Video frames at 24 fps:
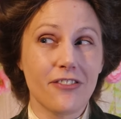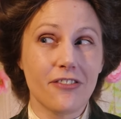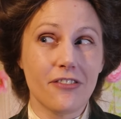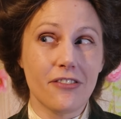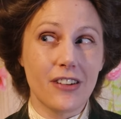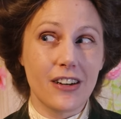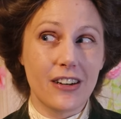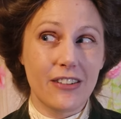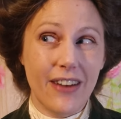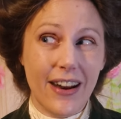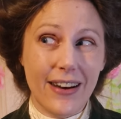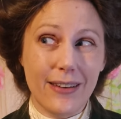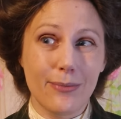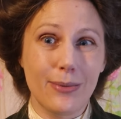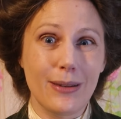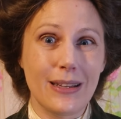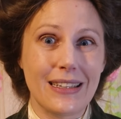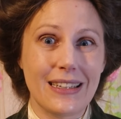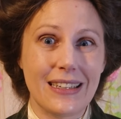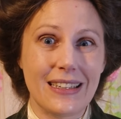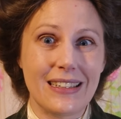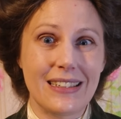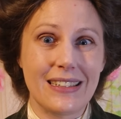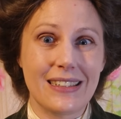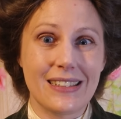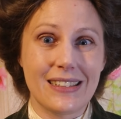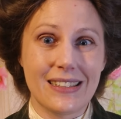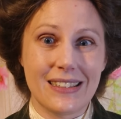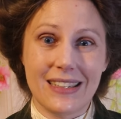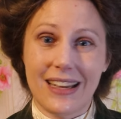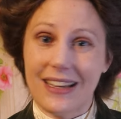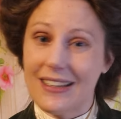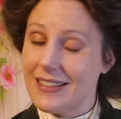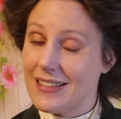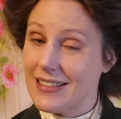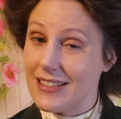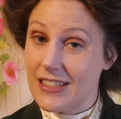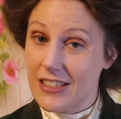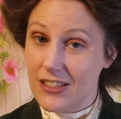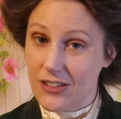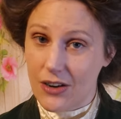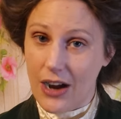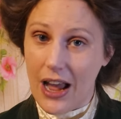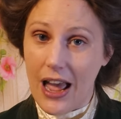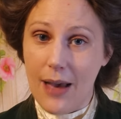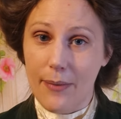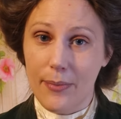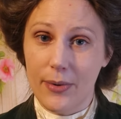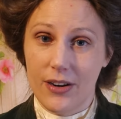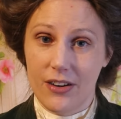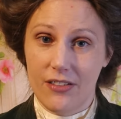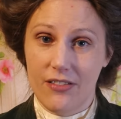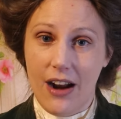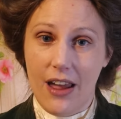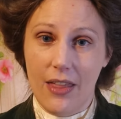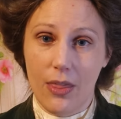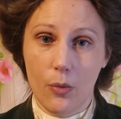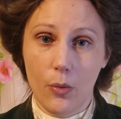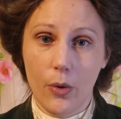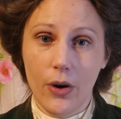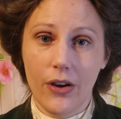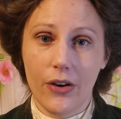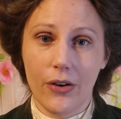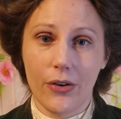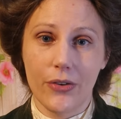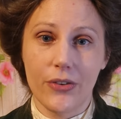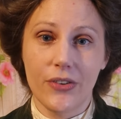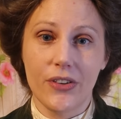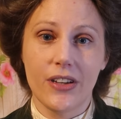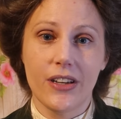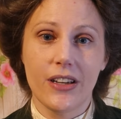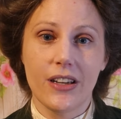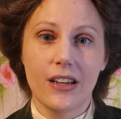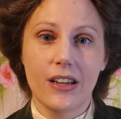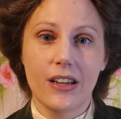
regrettably it does still happen around the world.